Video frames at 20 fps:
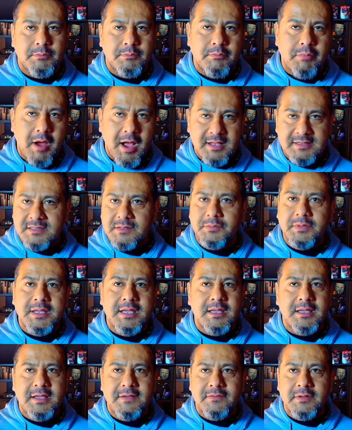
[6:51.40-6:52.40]

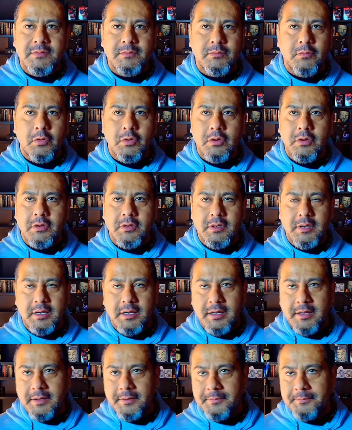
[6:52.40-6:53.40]
Possibly even more
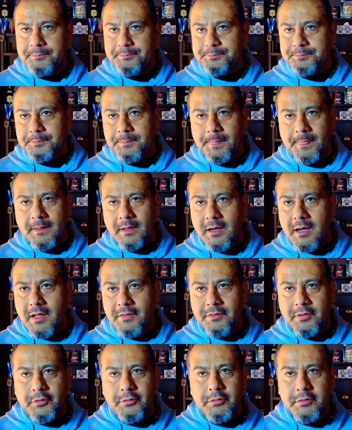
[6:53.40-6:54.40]
on
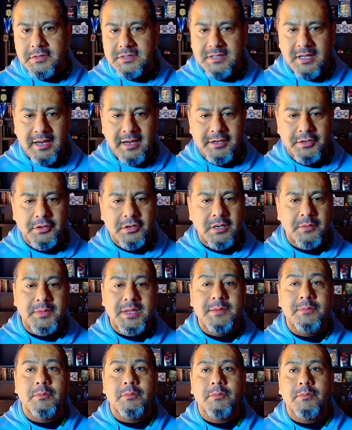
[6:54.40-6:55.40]
the cruise line, you're going
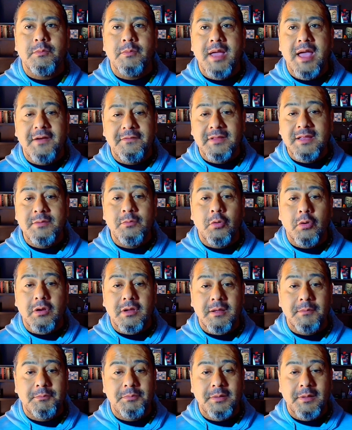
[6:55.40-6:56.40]
to be heavily more
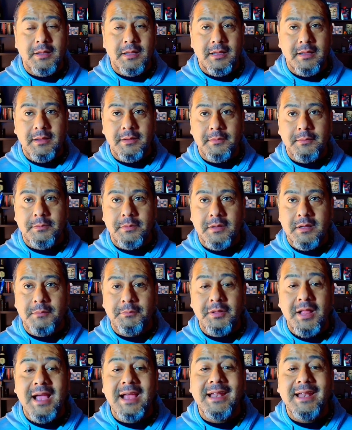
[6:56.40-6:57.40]

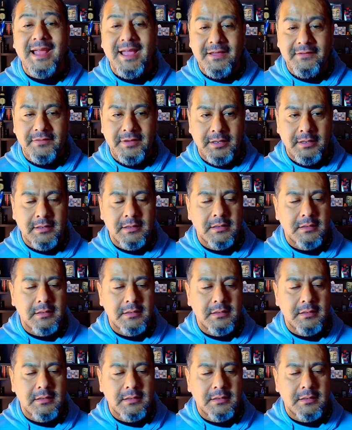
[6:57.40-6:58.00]
compliant heavy.